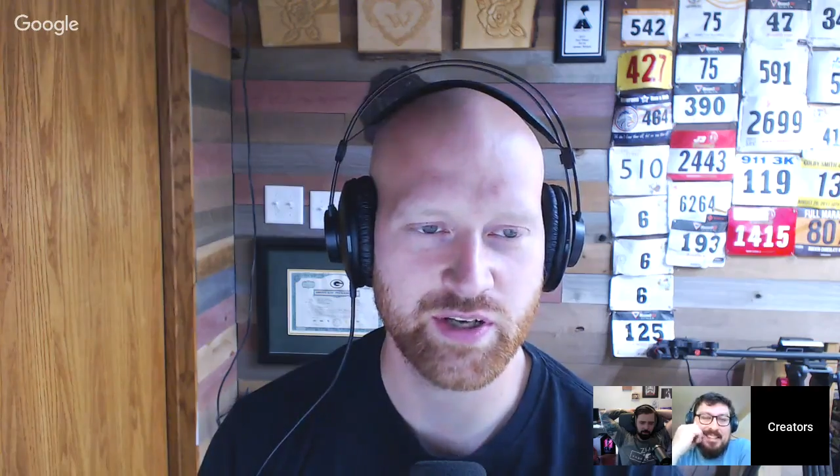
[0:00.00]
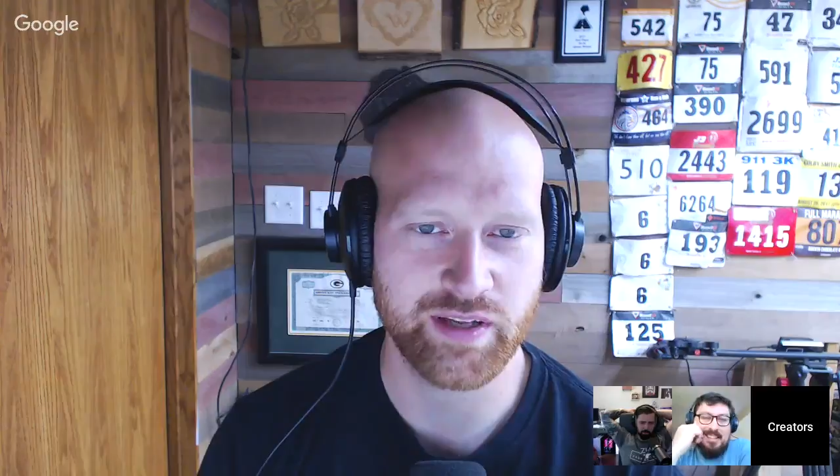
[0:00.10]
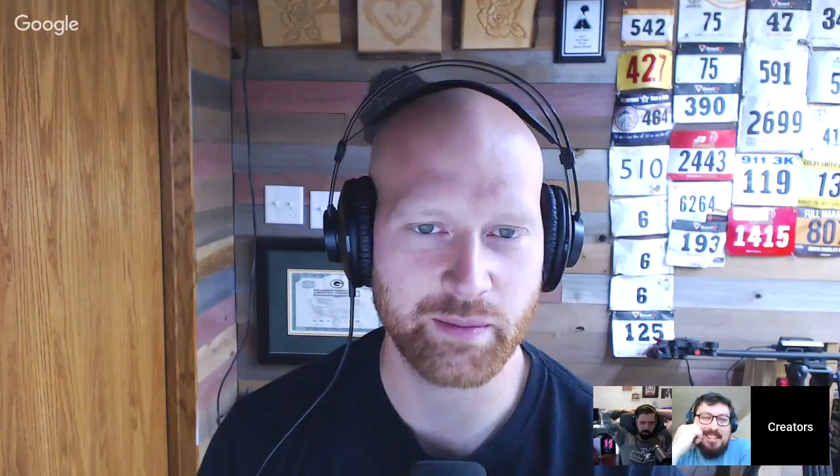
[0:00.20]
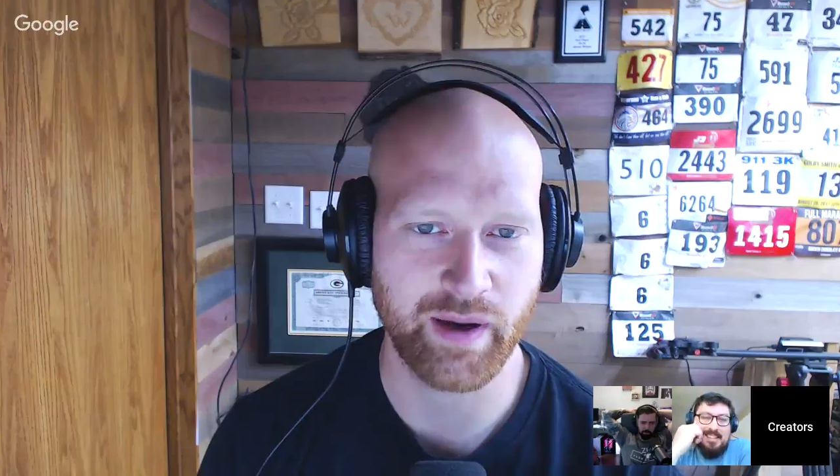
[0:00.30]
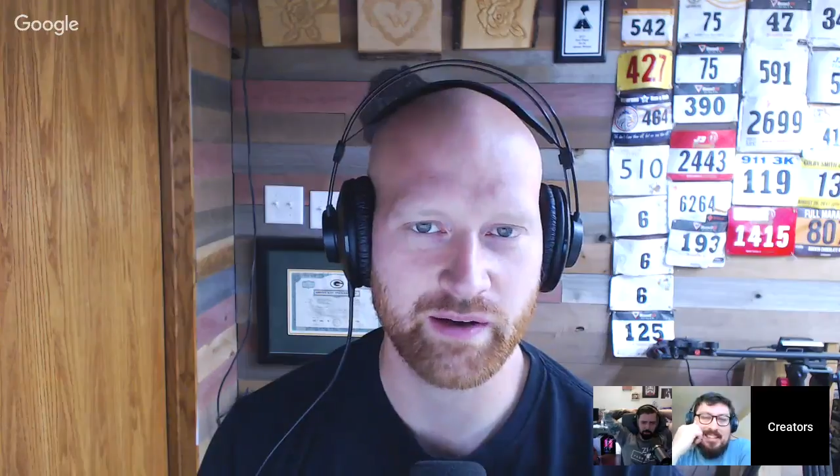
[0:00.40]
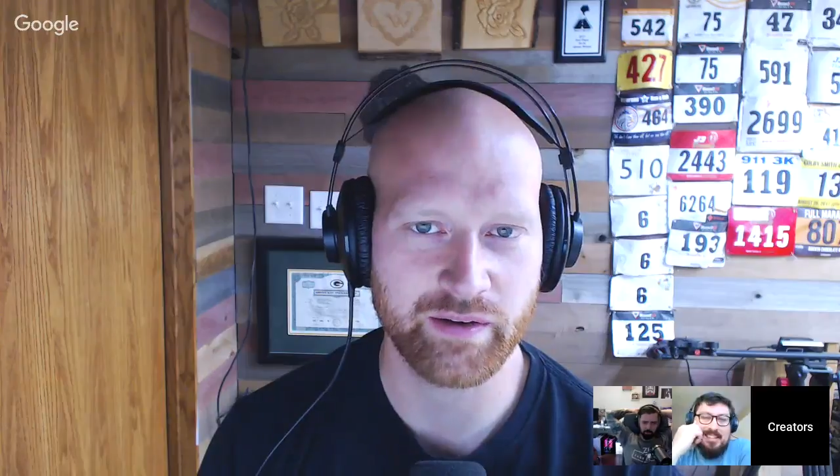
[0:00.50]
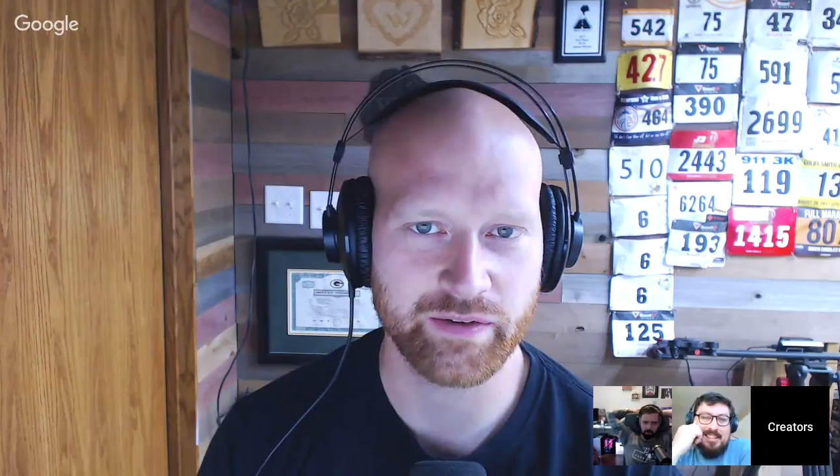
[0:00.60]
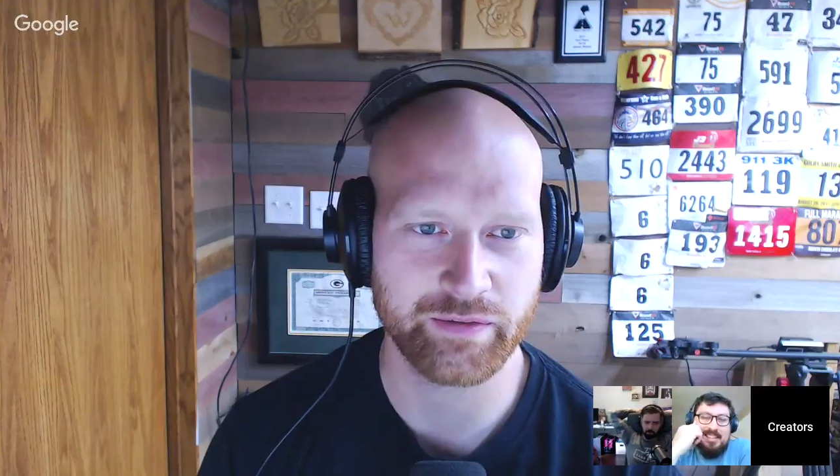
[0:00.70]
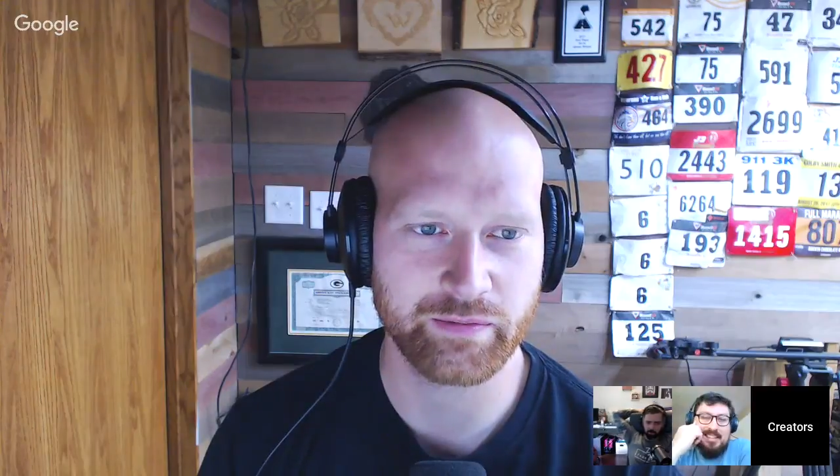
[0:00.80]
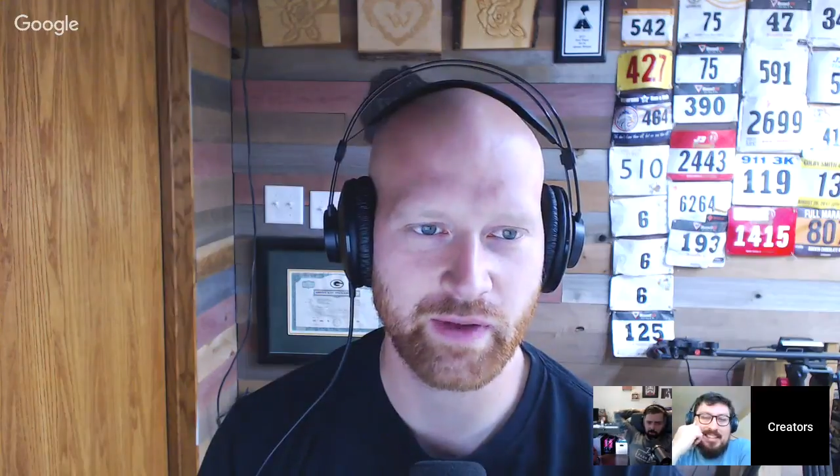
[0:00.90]
and the
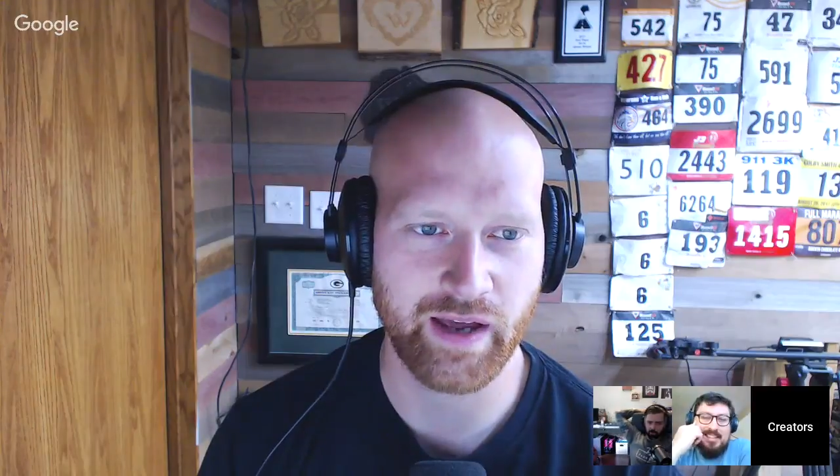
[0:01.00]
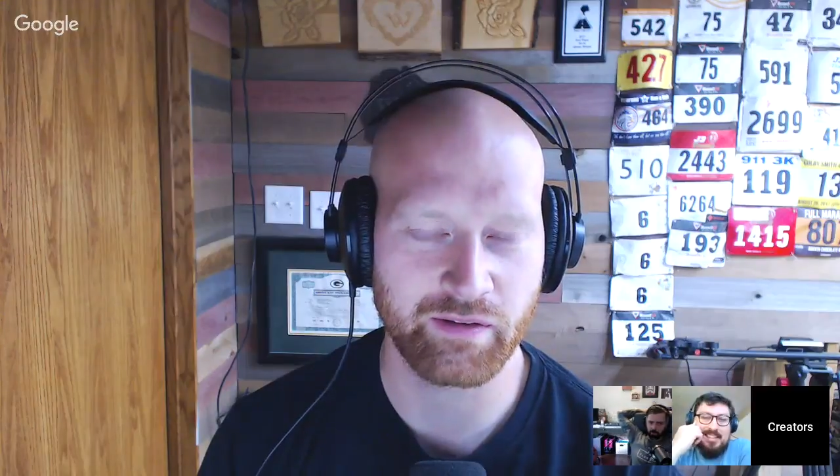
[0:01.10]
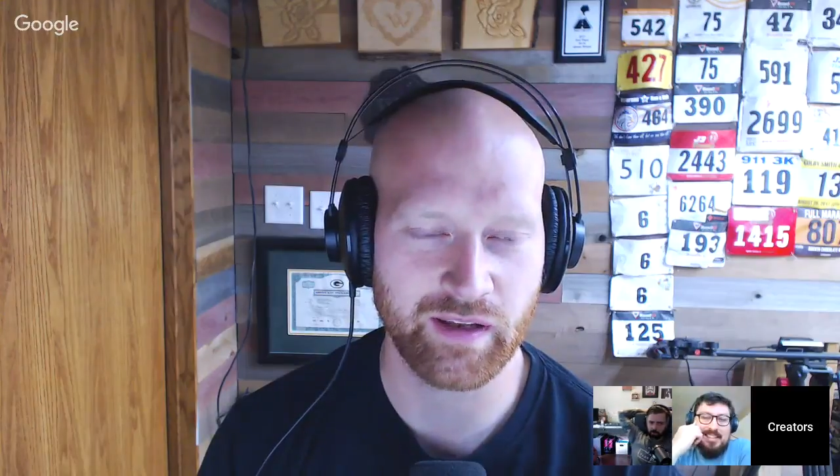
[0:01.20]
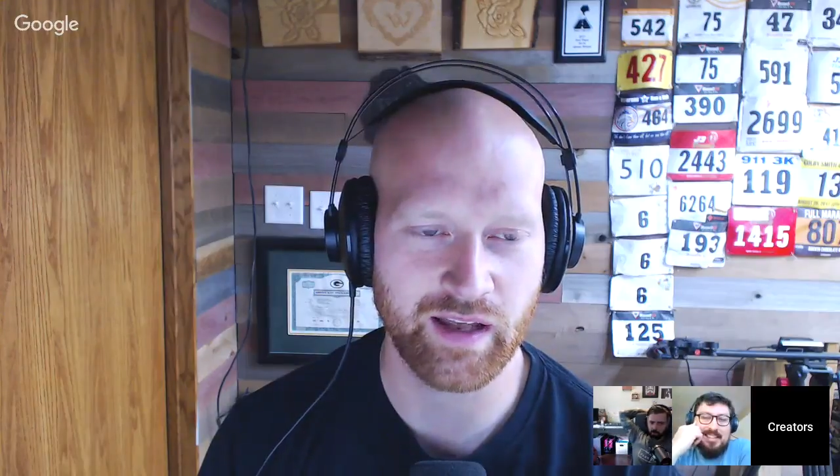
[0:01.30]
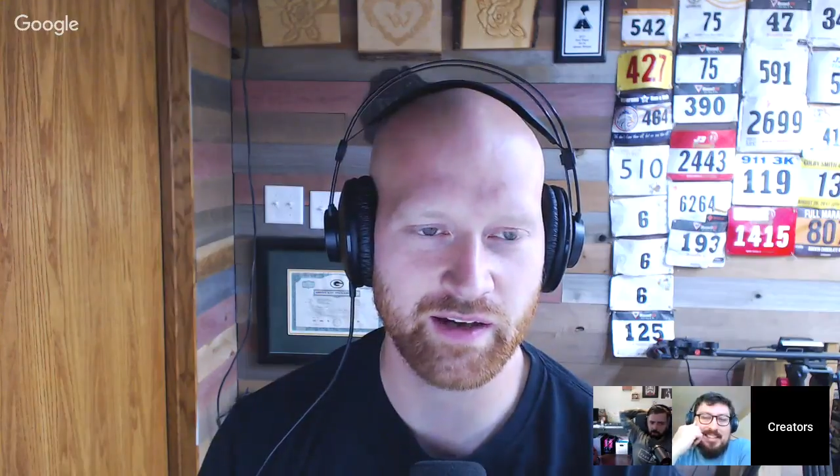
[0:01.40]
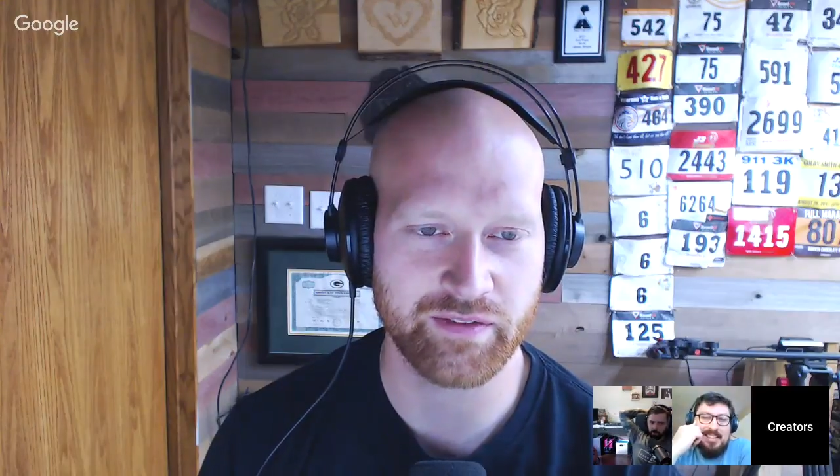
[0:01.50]
bottles have a lot